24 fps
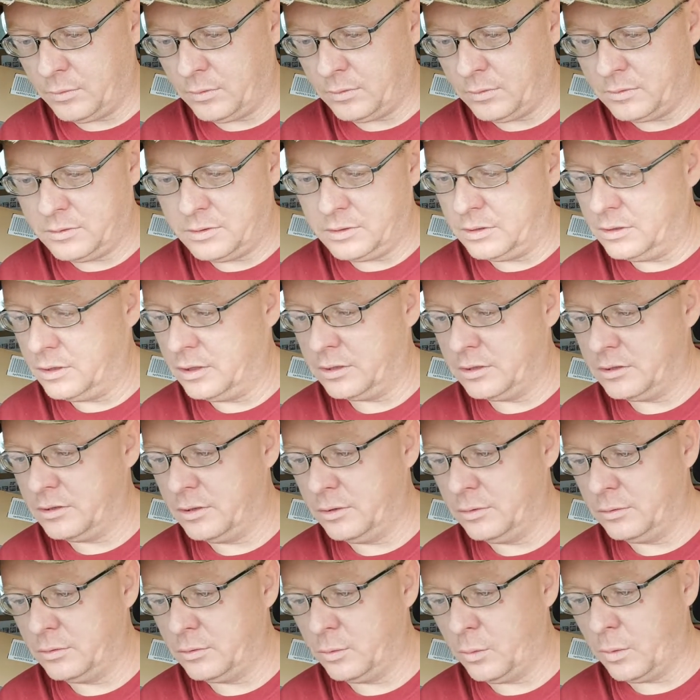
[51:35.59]
We should just
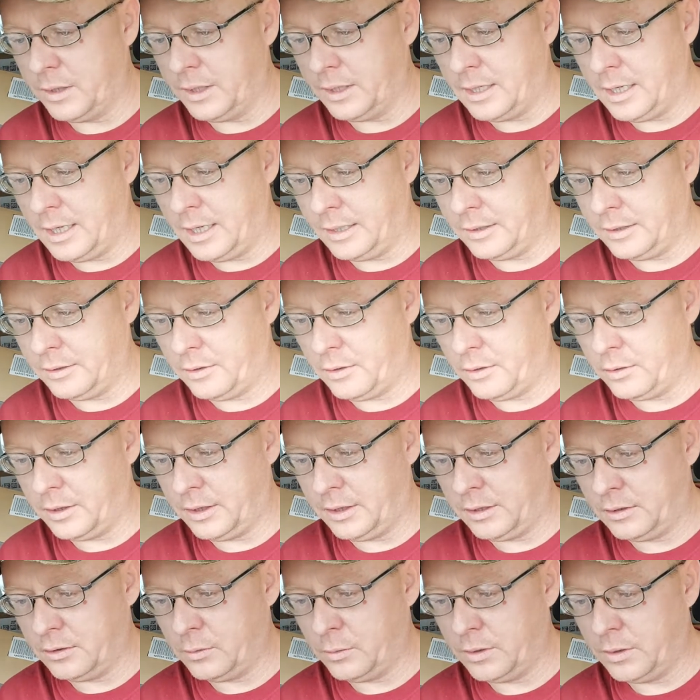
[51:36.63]
do 29, 30,
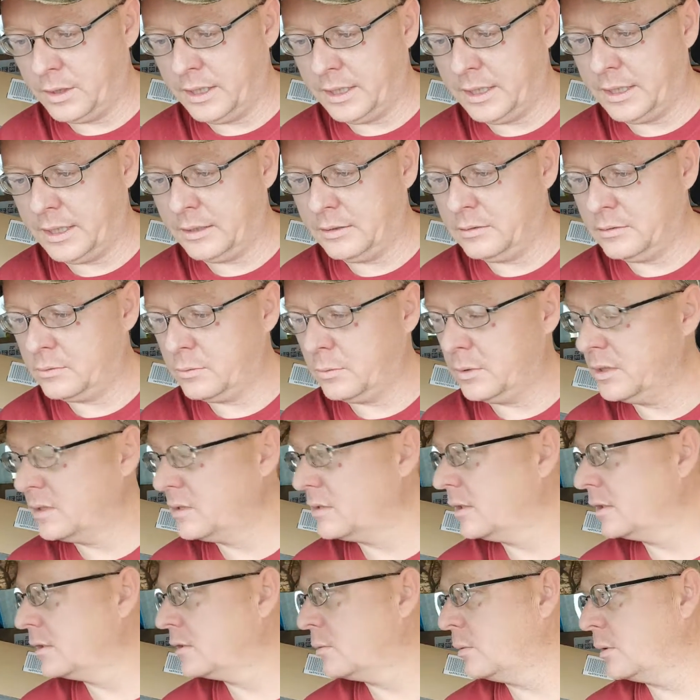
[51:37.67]
and 28,
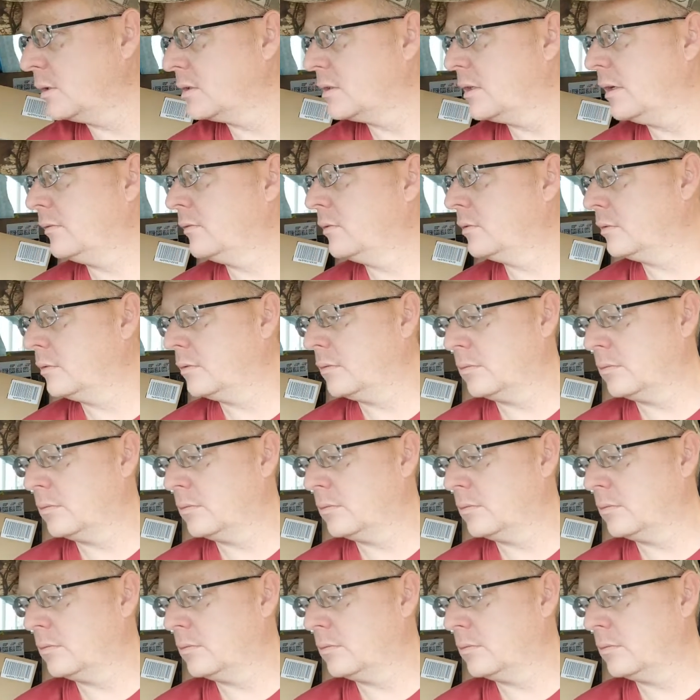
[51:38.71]
26, 27.